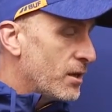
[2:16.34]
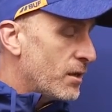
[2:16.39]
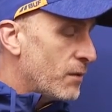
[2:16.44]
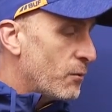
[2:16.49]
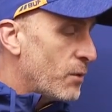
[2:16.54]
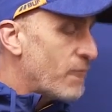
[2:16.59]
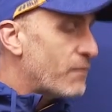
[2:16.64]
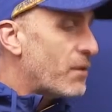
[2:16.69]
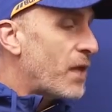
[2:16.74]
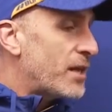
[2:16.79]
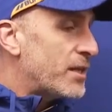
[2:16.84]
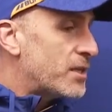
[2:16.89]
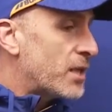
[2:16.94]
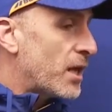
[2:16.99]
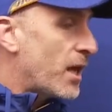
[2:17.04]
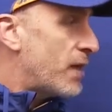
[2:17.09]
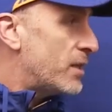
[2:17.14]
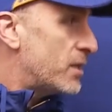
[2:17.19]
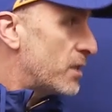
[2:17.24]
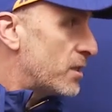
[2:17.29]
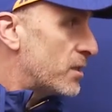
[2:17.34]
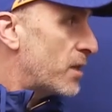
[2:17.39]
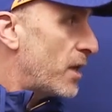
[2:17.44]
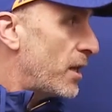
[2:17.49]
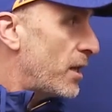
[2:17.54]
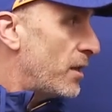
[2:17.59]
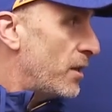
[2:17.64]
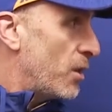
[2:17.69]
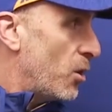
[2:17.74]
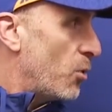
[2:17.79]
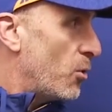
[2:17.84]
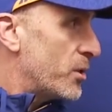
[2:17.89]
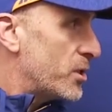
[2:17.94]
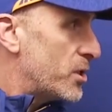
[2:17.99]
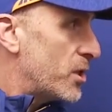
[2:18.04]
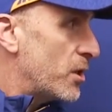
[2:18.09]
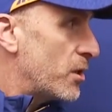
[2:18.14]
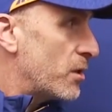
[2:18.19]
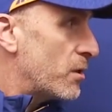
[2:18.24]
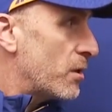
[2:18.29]
we have lots of guys excited that
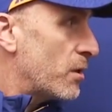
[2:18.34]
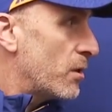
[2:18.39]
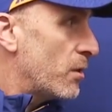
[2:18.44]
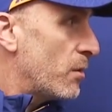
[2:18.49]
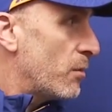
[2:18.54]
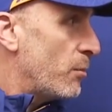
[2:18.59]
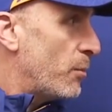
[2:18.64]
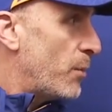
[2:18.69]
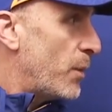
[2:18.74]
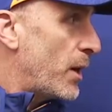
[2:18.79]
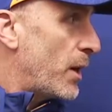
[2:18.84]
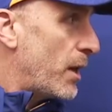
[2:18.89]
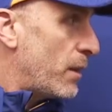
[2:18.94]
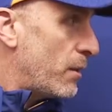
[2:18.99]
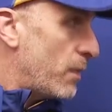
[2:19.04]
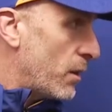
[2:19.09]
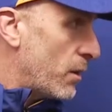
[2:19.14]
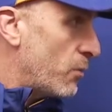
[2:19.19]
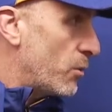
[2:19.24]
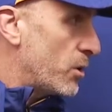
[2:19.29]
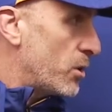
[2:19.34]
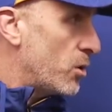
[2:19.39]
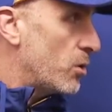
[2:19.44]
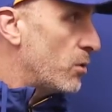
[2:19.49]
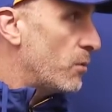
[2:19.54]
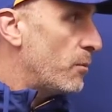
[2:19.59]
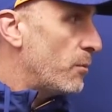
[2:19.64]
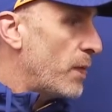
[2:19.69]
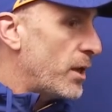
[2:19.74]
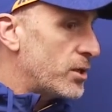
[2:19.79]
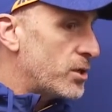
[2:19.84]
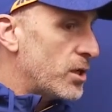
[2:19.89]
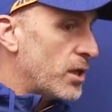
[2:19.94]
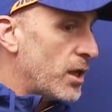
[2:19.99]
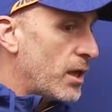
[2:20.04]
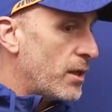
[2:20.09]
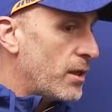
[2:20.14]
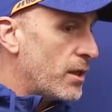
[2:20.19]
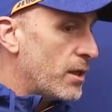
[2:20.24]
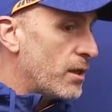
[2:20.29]
Owen's here, but I think what you're
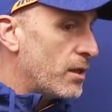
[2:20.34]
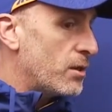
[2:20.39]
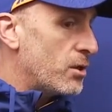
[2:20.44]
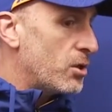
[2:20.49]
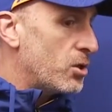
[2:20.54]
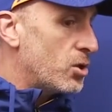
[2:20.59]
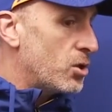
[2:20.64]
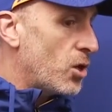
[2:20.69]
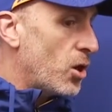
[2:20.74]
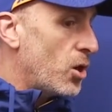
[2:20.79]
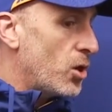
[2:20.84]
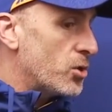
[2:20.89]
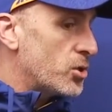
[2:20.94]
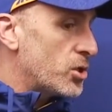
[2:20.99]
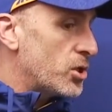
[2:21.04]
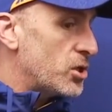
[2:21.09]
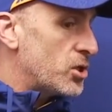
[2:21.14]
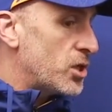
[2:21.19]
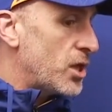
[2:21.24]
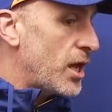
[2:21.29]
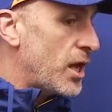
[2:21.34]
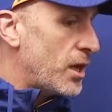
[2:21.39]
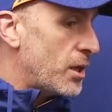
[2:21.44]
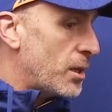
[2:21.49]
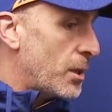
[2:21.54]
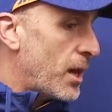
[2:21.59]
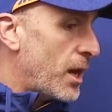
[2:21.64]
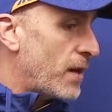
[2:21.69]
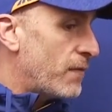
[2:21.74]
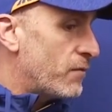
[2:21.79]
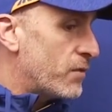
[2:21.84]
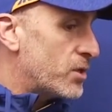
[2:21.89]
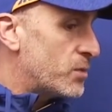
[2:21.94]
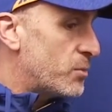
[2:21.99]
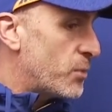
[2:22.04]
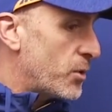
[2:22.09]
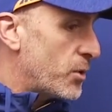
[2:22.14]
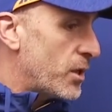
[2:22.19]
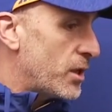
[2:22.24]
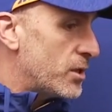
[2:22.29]
mentioning, I think Dahls has gained a lot of
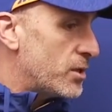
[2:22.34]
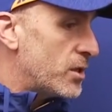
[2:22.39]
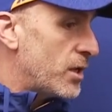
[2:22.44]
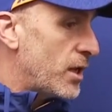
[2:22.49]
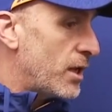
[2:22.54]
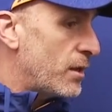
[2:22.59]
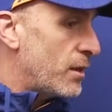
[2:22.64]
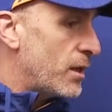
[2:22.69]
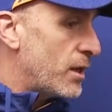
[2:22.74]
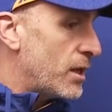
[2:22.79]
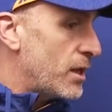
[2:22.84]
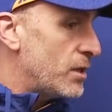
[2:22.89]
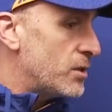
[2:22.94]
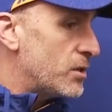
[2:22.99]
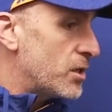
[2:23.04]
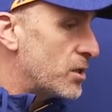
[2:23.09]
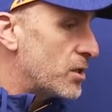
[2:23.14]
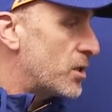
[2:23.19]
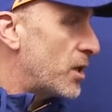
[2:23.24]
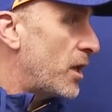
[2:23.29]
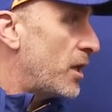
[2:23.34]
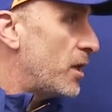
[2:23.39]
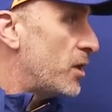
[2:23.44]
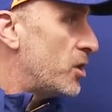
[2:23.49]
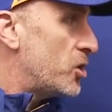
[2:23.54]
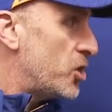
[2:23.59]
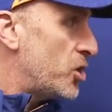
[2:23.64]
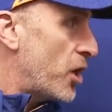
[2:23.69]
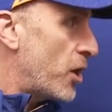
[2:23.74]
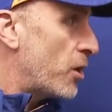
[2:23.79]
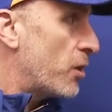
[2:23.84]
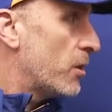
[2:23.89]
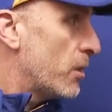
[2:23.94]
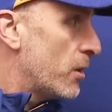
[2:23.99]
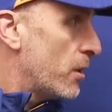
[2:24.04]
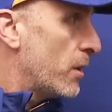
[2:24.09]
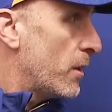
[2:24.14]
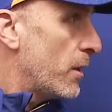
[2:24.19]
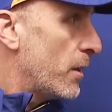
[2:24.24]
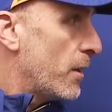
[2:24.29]
experience that I think he's excited to share.
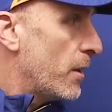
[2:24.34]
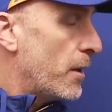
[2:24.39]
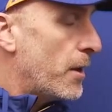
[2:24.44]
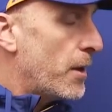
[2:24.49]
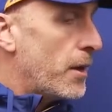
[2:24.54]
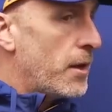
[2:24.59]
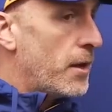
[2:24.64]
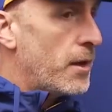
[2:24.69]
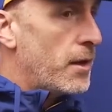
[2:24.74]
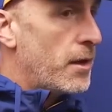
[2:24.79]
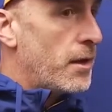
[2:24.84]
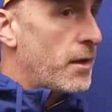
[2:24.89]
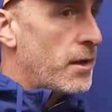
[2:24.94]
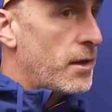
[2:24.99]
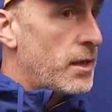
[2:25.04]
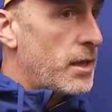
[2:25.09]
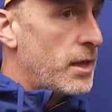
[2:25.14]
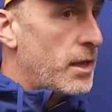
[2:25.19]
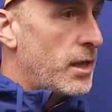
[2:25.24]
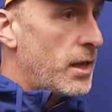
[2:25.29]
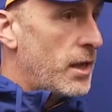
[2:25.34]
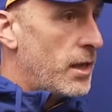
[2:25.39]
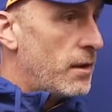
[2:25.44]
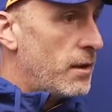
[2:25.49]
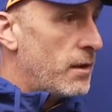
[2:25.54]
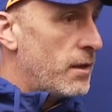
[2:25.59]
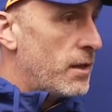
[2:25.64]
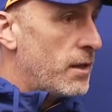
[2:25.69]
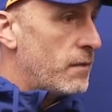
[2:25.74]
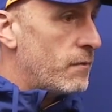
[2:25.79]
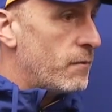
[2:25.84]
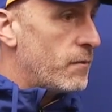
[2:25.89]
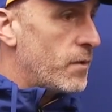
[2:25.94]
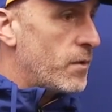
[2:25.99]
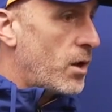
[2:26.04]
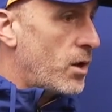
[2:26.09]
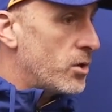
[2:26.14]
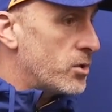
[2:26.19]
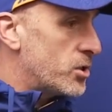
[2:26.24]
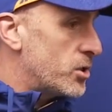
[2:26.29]
And
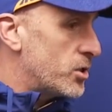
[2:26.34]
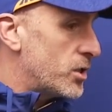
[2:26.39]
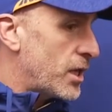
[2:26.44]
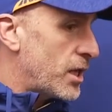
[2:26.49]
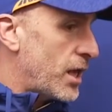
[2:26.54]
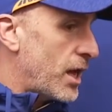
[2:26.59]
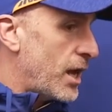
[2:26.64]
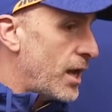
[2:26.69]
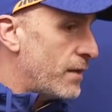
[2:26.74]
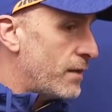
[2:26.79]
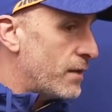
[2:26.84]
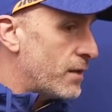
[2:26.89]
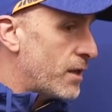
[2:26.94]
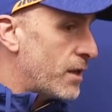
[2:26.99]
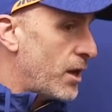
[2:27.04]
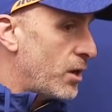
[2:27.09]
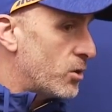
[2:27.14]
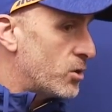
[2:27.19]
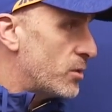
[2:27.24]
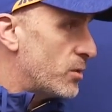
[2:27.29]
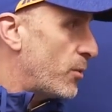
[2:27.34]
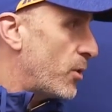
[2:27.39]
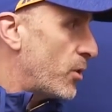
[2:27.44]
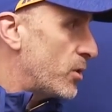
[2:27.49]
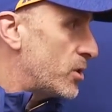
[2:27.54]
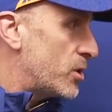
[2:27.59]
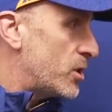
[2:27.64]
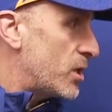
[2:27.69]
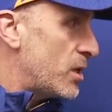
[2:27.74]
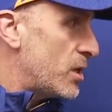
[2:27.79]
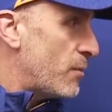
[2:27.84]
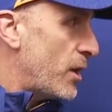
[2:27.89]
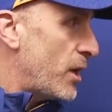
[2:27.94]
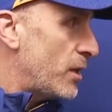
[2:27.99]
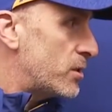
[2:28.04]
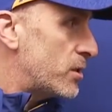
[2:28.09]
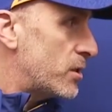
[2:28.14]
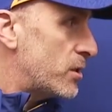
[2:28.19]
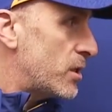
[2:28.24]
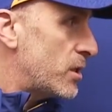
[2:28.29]
Dahls is a guy that cares about his
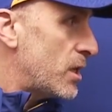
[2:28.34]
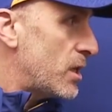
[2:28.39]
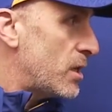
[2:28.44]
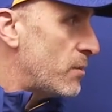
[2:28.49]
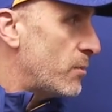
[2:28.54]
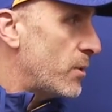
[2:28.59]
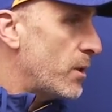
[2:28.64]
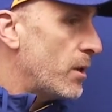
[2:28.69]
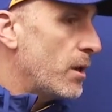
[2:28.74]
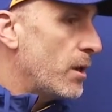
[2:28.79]
teammates and team.